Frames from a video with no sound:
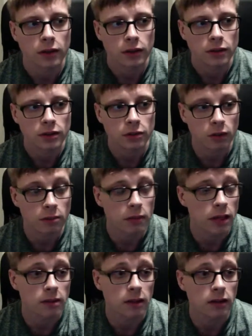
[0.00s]
to where
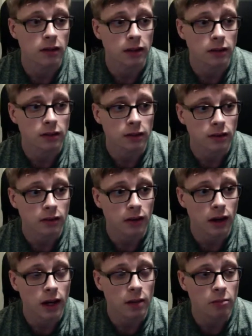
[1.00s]
maybe like the
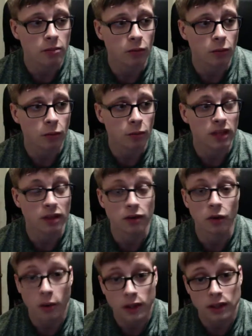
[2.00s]
hype will be
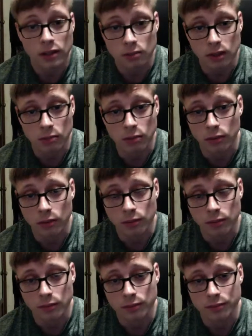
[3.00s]
annoying to people
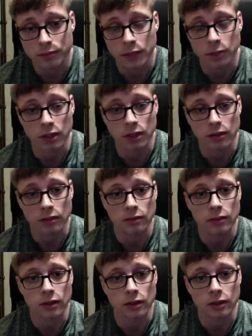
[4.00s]
a bit,
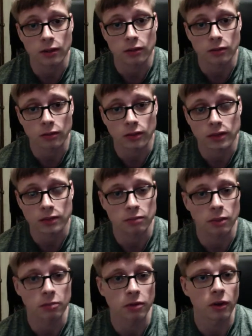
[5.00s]
or
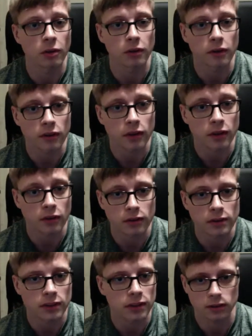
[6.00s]
people go into the theater and
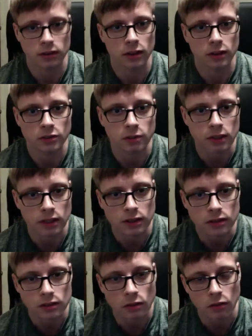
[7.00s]
it's like, I just want to get
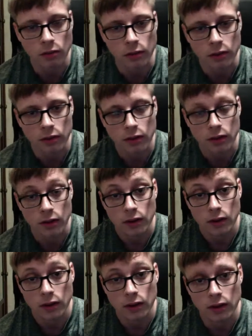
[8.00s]
this over with.
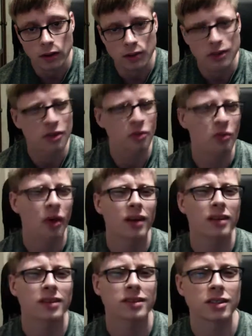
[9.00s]
And you don't
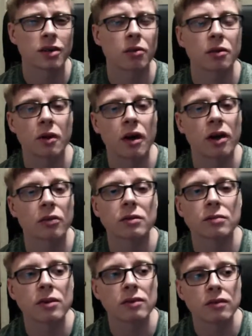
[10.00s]
want to go into a
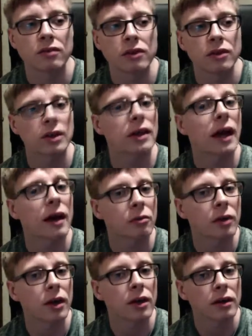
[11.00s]
Halloween movie feeling that
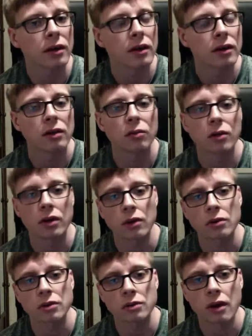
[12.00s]
way. You want to
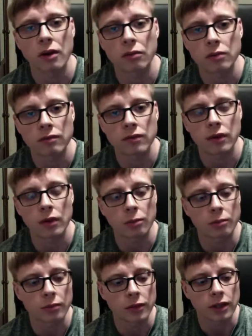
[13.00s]
go into a Halloween
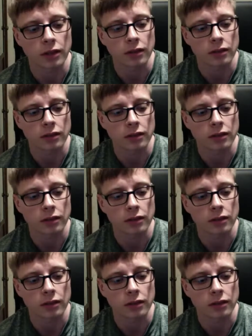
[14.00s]
film like,